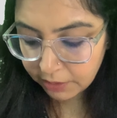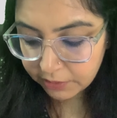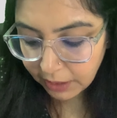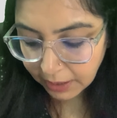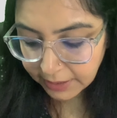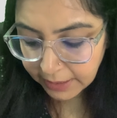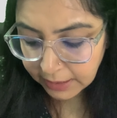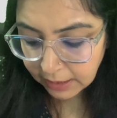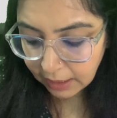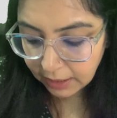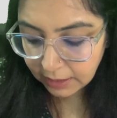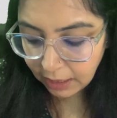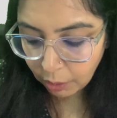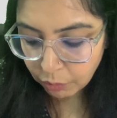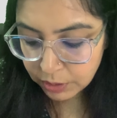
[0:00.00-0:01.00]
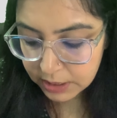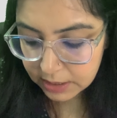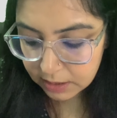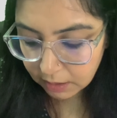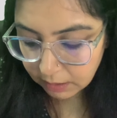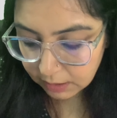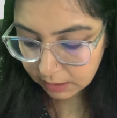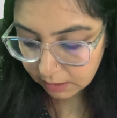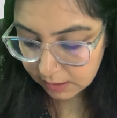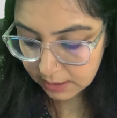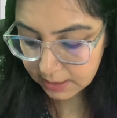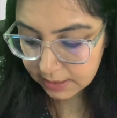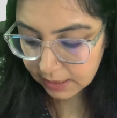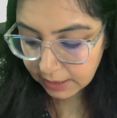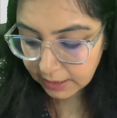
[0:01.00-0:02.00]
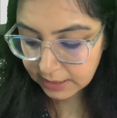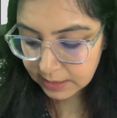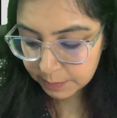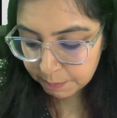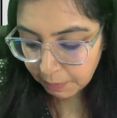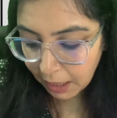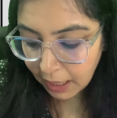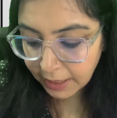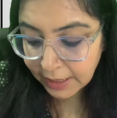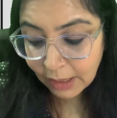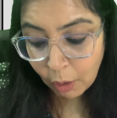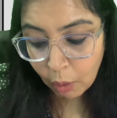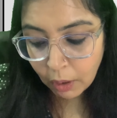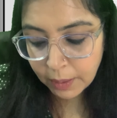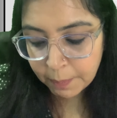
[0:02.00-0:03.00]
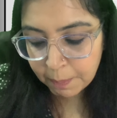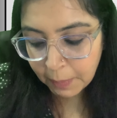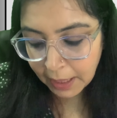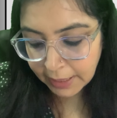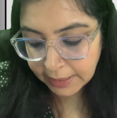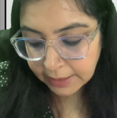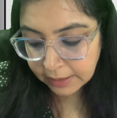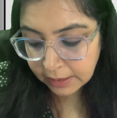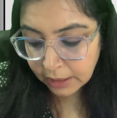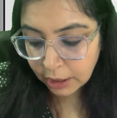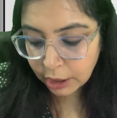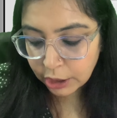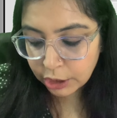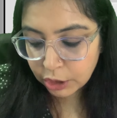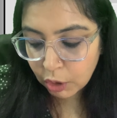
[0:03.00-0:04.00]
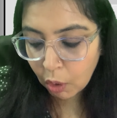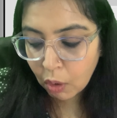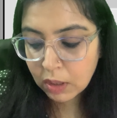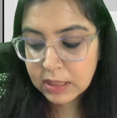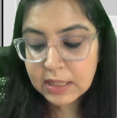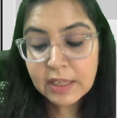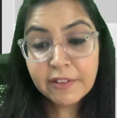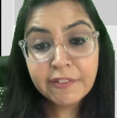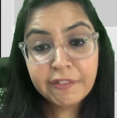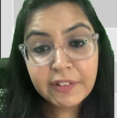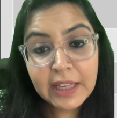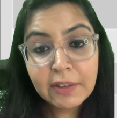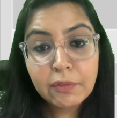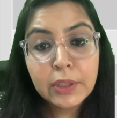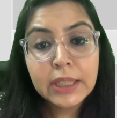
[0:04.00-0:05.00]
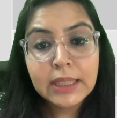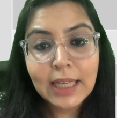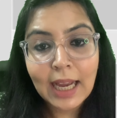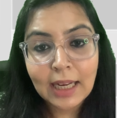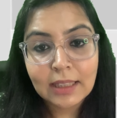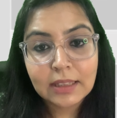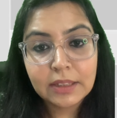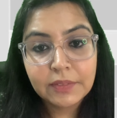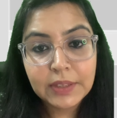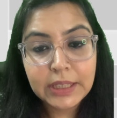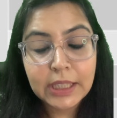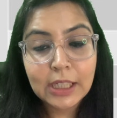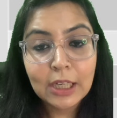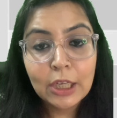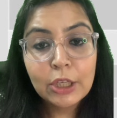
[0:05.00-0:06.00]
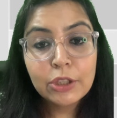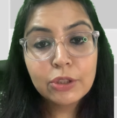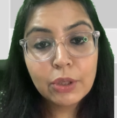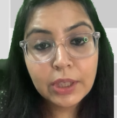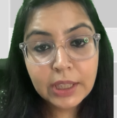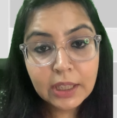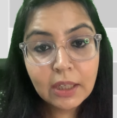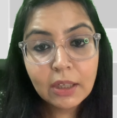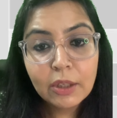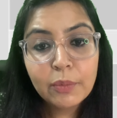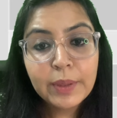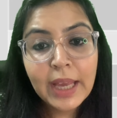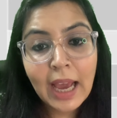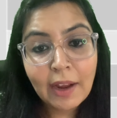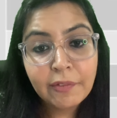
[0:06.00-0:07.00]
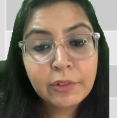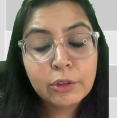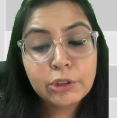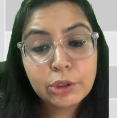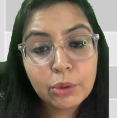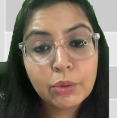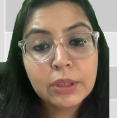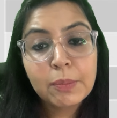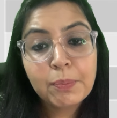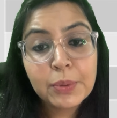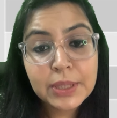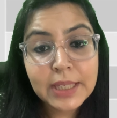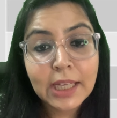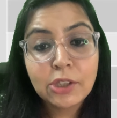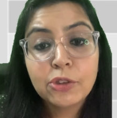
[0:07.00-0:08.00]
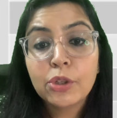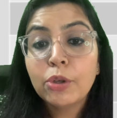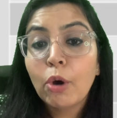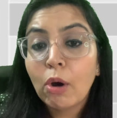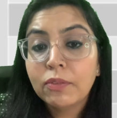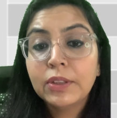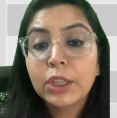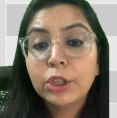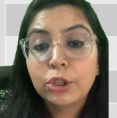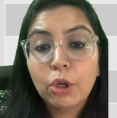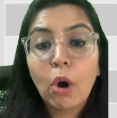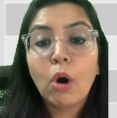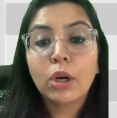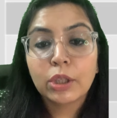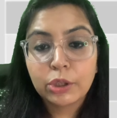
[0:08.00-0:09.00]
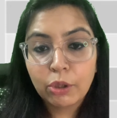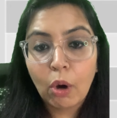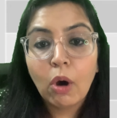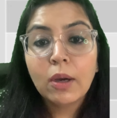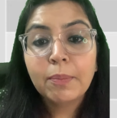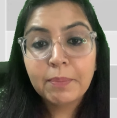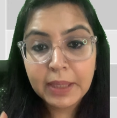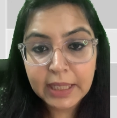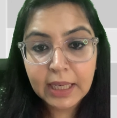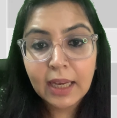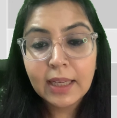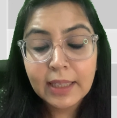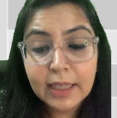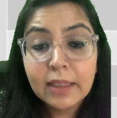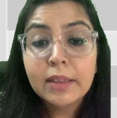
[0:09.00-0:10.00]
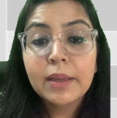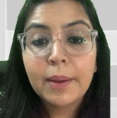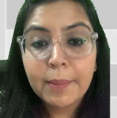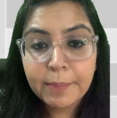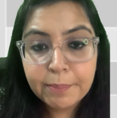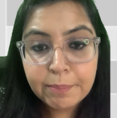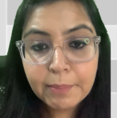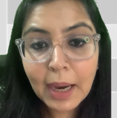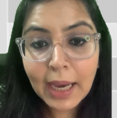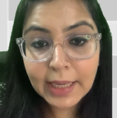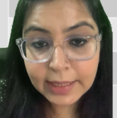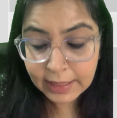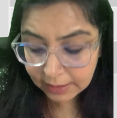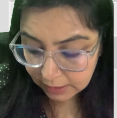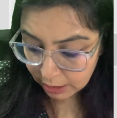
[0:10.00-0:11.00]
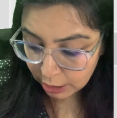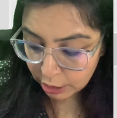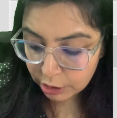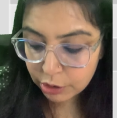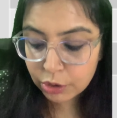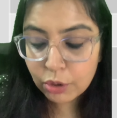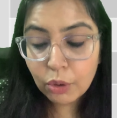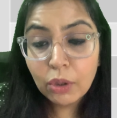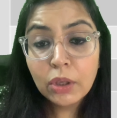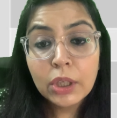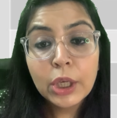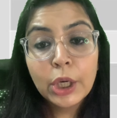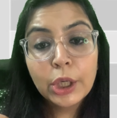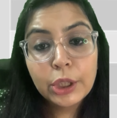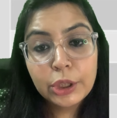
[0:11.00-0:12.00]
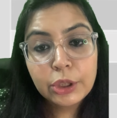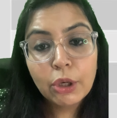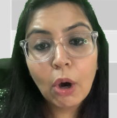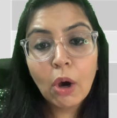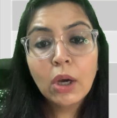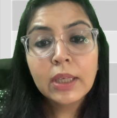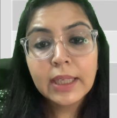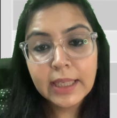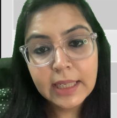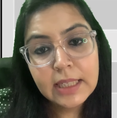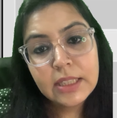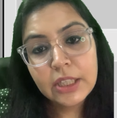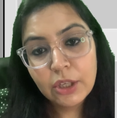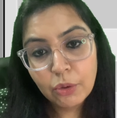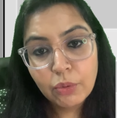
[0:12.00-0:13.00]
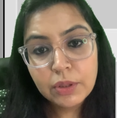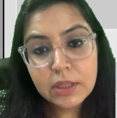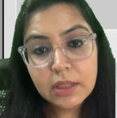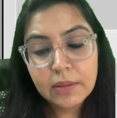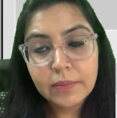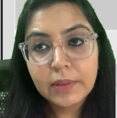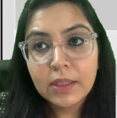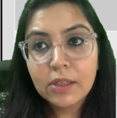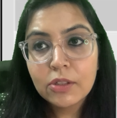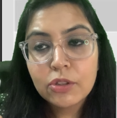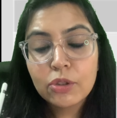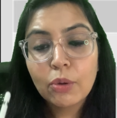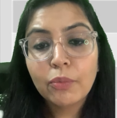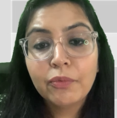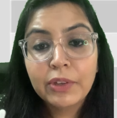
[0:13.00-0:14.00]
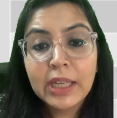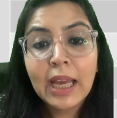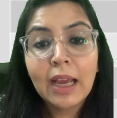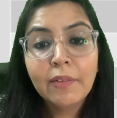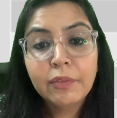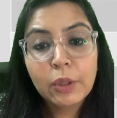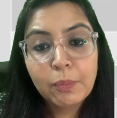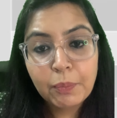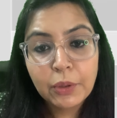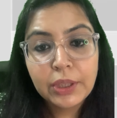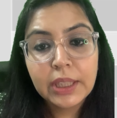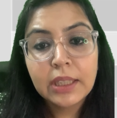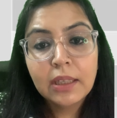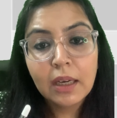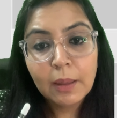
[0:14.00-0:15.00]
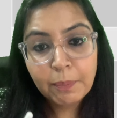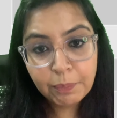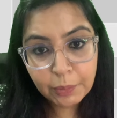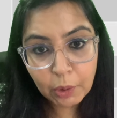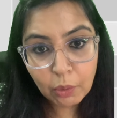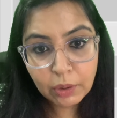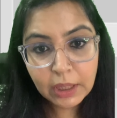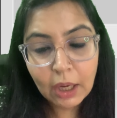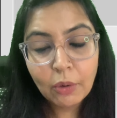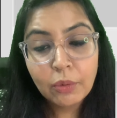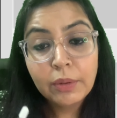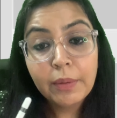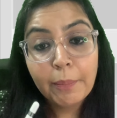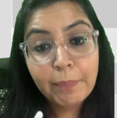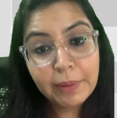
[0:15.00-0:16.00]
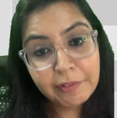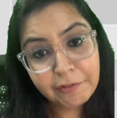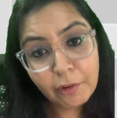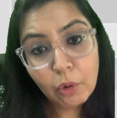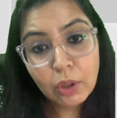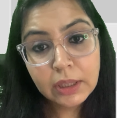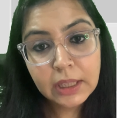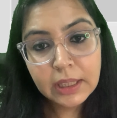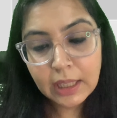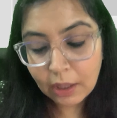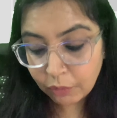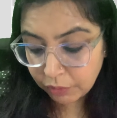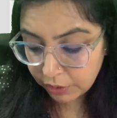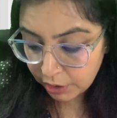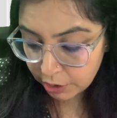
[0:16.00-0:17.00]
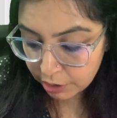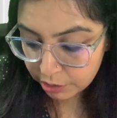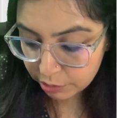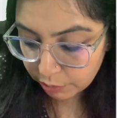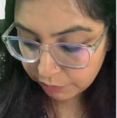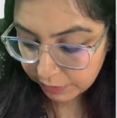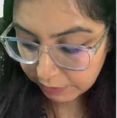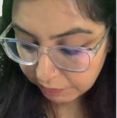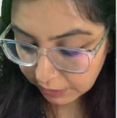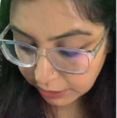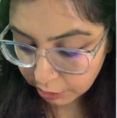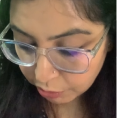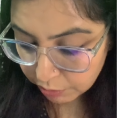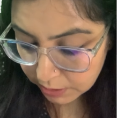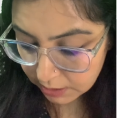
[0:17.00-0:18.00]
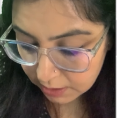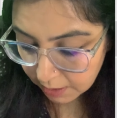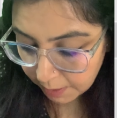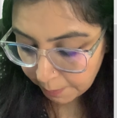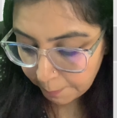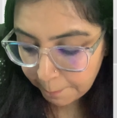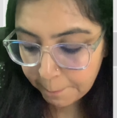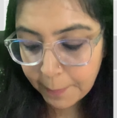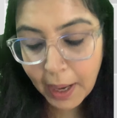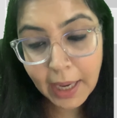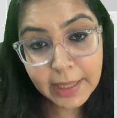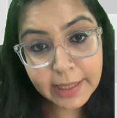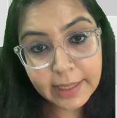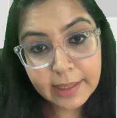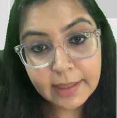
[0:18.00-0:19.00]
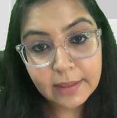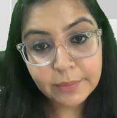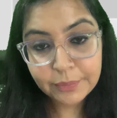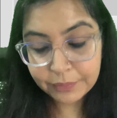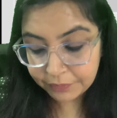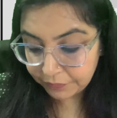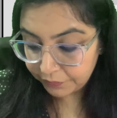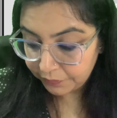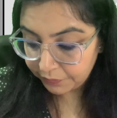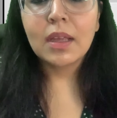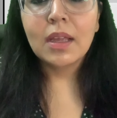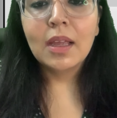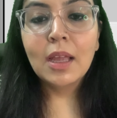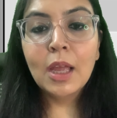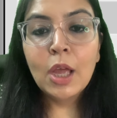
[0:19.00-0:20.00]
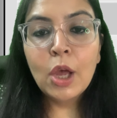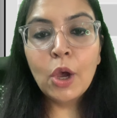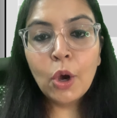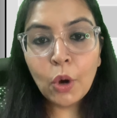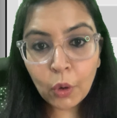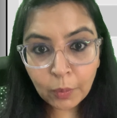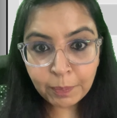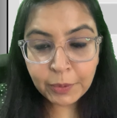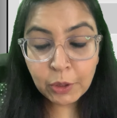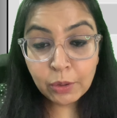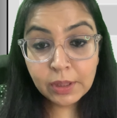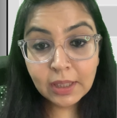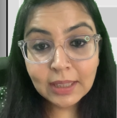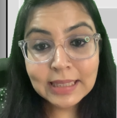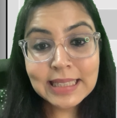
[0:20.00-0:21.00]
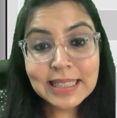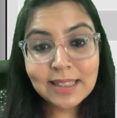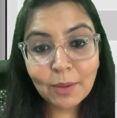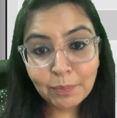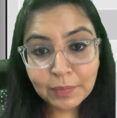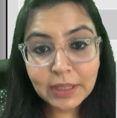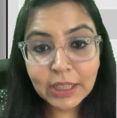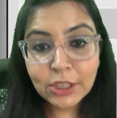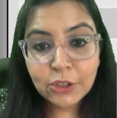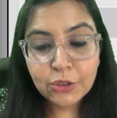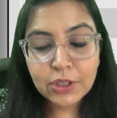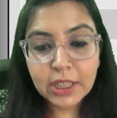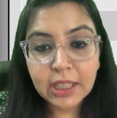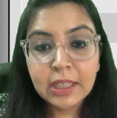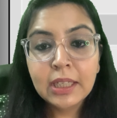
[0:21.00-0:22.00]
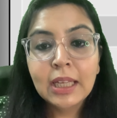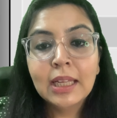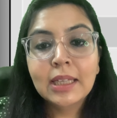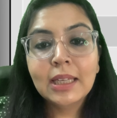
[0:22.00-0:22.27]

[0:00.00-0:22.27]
Running around circles is my or mine dog's favorite activity. So here we have to show the possession of the dog. Dog mera hai, my. So dog is used. So we have to put in a pronoun before the noun. So we will use my. Hope you learned something today.